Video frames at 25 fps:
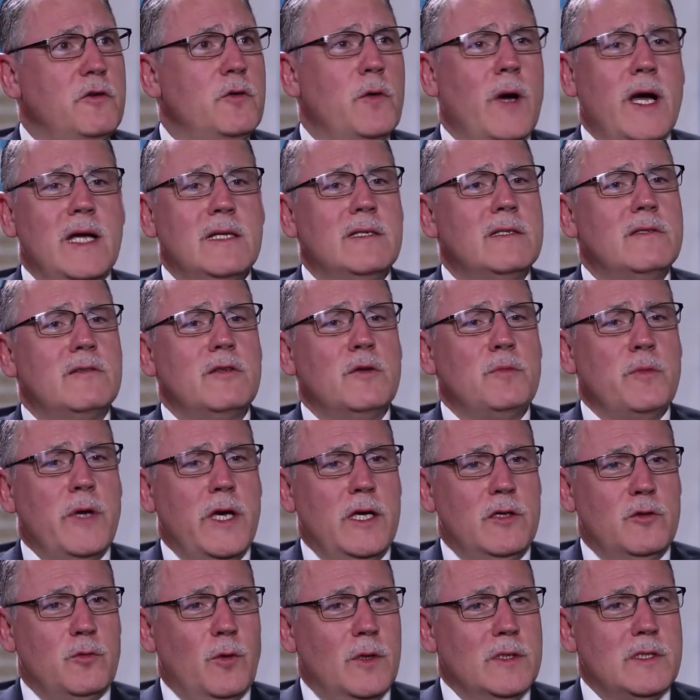
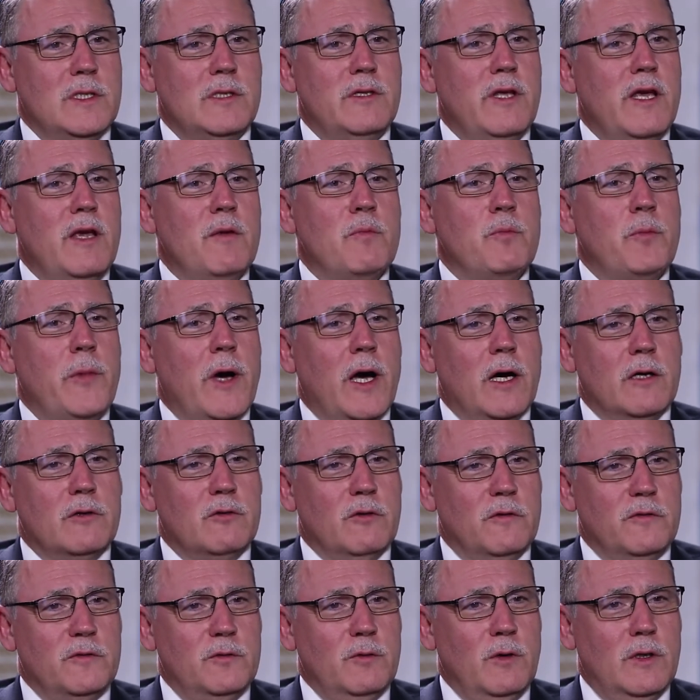estimate what's the impact
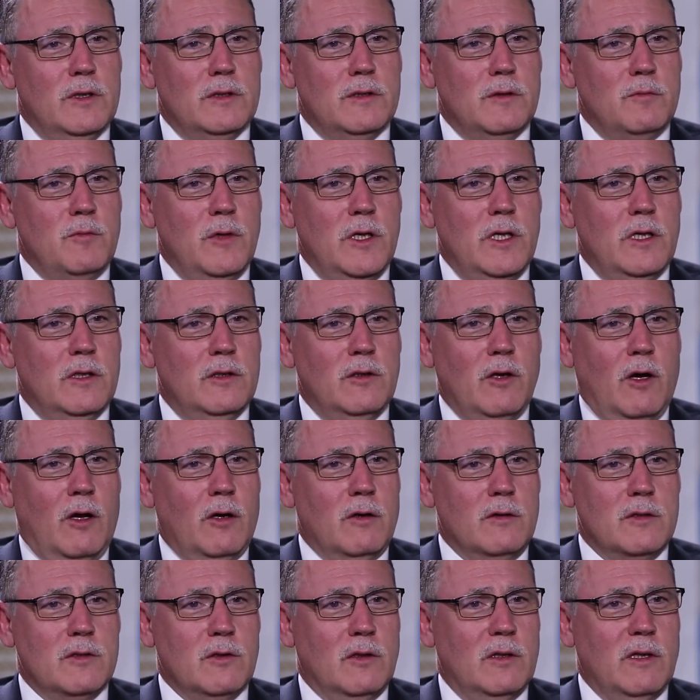of $200 million
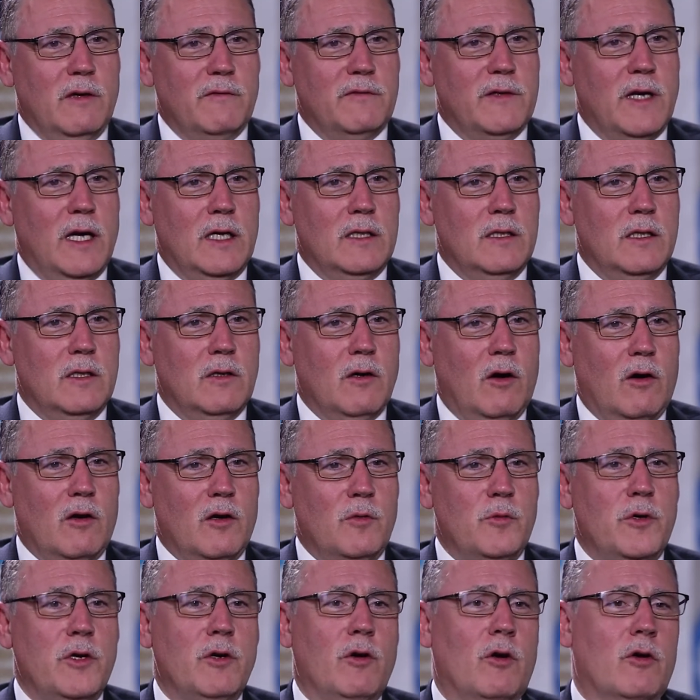on Afghan
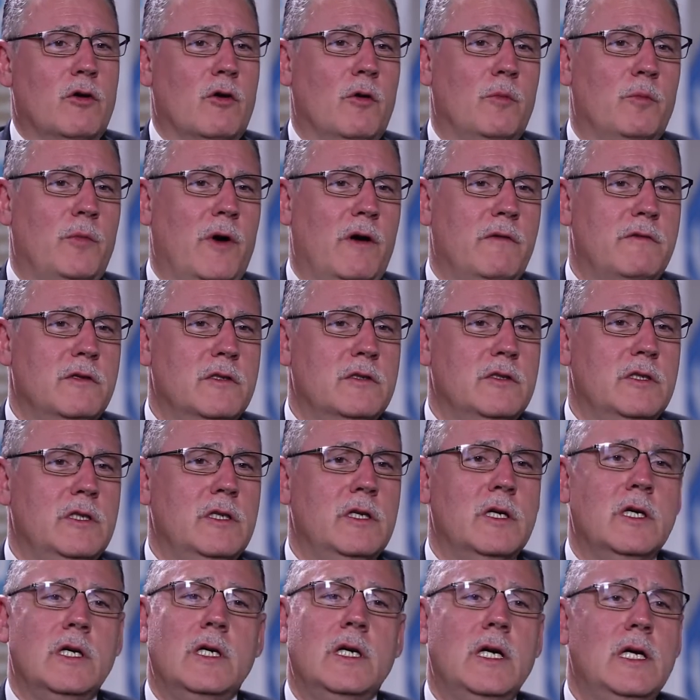economy or on poverty,
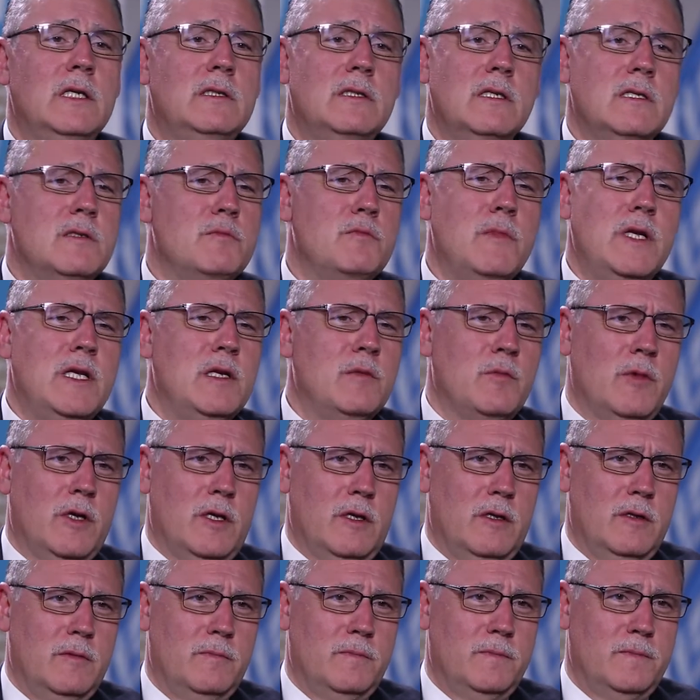it is minimal.
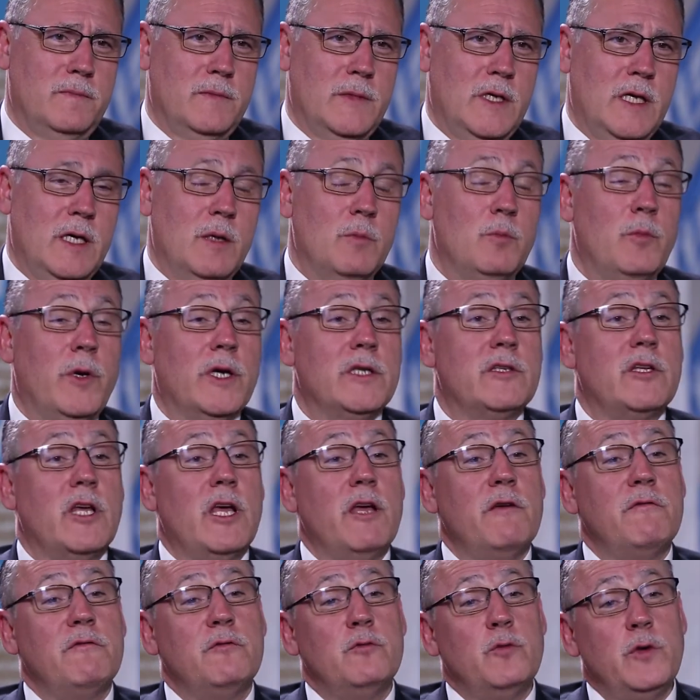But
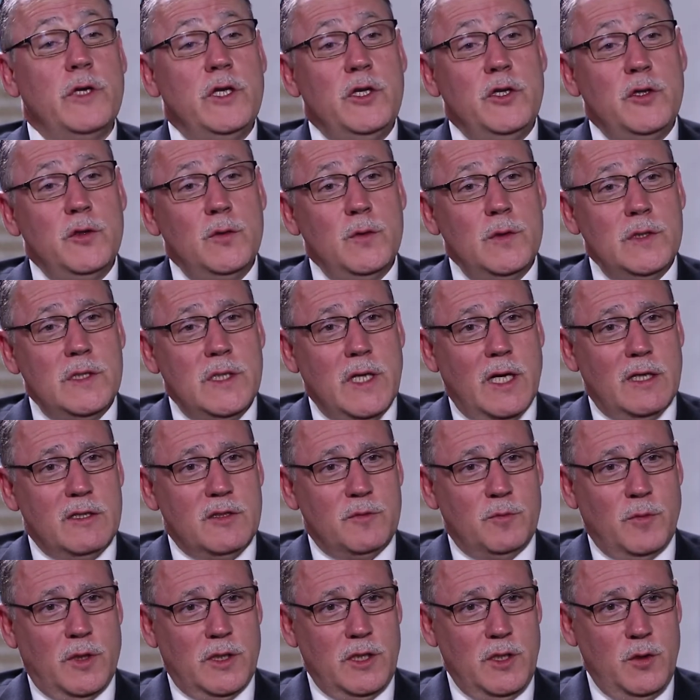if we use
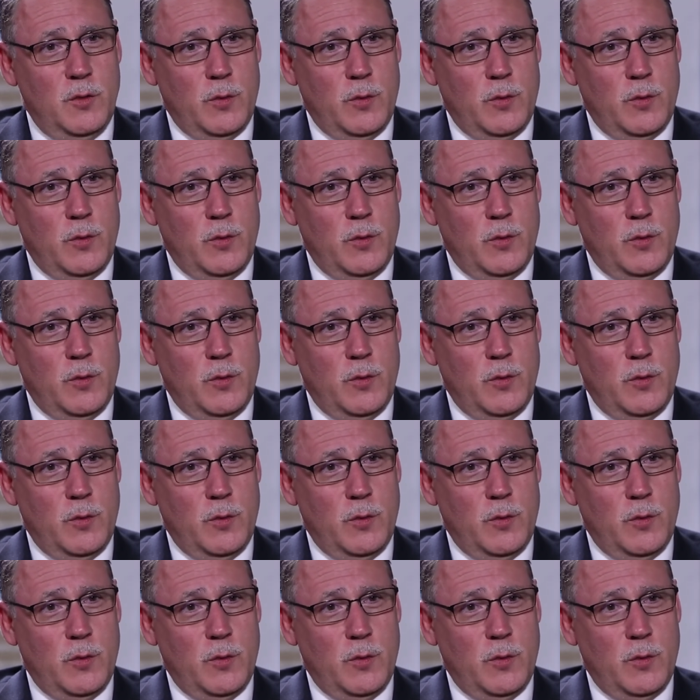that money